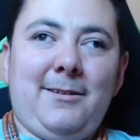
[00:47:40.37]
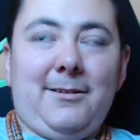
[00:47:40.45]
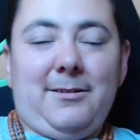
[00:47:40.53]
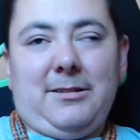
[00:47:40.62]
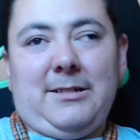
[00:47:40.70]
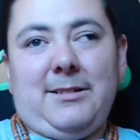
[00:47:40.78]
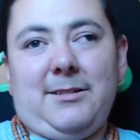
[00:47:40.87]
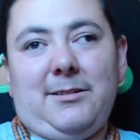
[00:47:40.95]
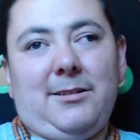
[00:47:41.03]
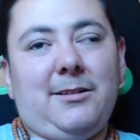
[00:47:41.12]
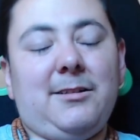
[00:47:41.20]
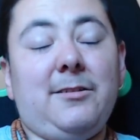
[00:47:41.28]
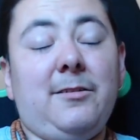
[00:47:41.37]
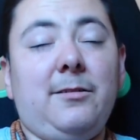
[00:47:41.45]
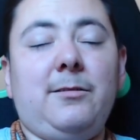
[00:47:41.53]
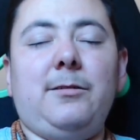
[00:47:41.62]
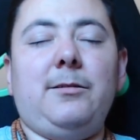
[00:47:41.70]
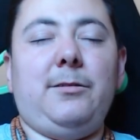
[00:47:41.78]
And
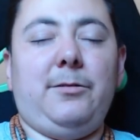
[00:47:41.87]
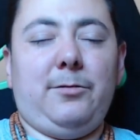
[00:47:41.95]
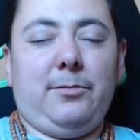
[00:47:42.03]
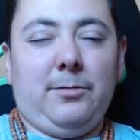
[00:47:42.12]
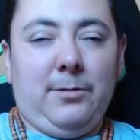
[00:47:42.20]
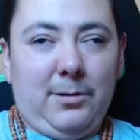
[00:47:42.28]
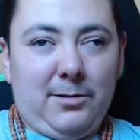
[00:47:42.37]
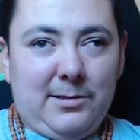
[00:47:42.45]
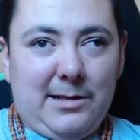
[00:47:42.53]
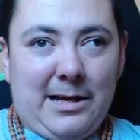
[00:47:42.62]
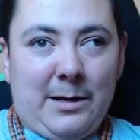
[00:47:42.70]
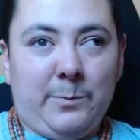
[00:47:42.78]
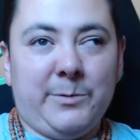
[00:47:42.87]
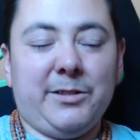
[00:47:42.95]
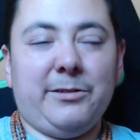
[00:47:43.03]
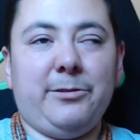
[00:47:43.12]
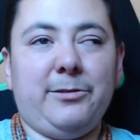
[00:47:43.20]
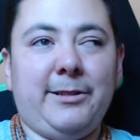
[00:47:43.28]
you
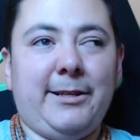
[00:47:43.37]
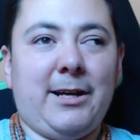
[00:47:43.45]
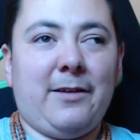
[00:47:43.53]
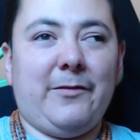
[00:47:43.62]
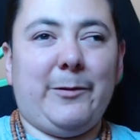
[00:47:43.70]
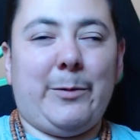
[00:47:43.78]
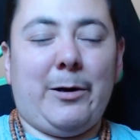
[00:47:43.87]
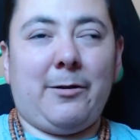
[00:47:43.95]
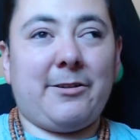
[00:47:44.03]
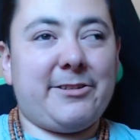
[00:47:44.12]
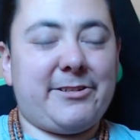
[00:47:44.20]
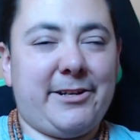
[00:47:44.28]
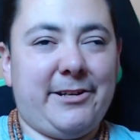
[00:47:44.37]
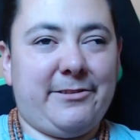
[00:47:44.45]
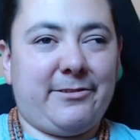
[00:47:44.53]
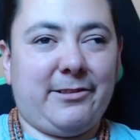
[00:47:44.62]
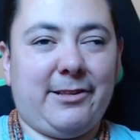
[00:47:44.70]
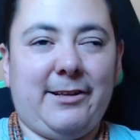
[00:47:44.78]
absolutely have the power to change
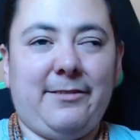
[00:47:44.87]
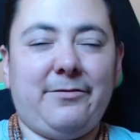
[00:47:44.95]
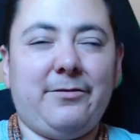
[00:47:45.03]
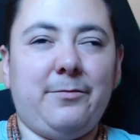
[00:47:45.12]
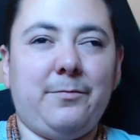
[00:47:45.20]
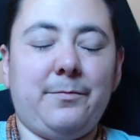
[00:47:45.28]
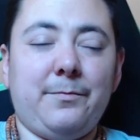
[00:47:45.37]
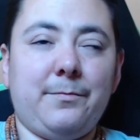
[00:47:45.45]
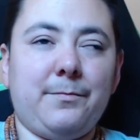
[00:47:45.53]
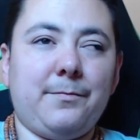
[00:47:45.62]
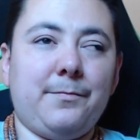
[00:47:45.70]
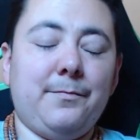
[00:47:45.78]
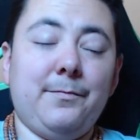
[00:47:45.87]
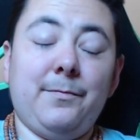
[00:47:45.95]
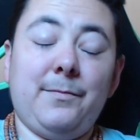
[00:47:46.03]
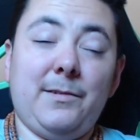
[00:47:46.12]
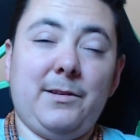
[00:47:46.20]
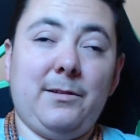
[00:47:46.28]
your life.
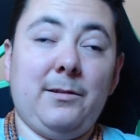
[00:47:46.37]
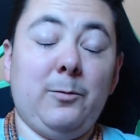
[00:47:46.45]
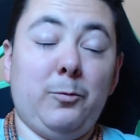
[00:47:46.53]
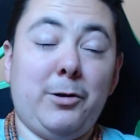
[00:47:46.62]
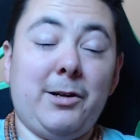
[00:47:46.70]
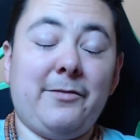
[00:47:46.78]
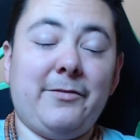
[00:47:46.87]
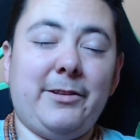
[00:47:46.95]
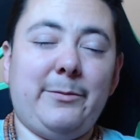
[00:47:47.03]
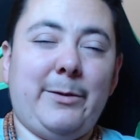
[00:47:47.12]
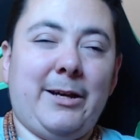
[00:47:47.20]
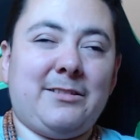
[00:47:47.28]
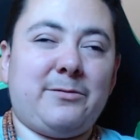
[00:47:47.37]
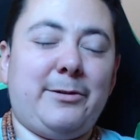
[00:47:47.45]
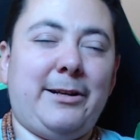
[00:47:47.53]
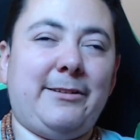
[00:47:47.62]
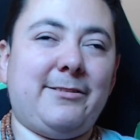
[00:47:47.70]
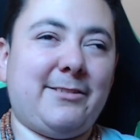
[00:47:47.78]
One of the best
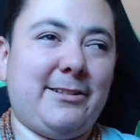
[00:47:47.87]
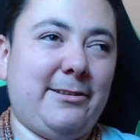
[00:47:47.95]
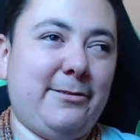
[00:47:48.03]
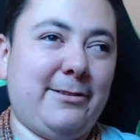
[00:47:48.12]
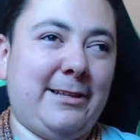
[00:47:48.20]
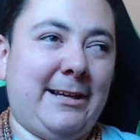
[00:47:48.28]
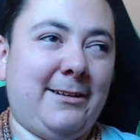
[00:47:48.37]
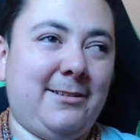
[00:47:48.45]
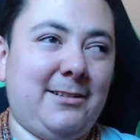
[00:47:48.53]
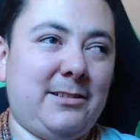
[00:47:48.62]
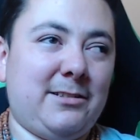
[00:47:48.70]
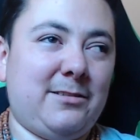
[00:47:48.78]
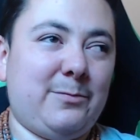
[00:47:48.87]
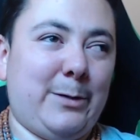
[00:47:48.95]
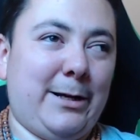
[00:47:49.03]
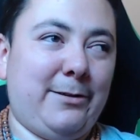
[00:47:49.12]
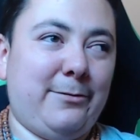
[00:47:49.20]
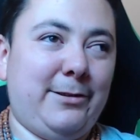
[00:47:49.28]
ways to do that is
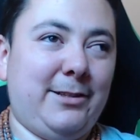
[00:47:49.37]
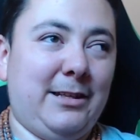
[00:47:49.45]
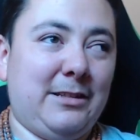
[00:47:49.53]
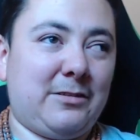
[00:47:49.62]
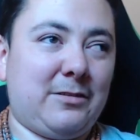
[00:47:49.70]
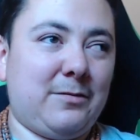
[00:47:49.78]
by doing this: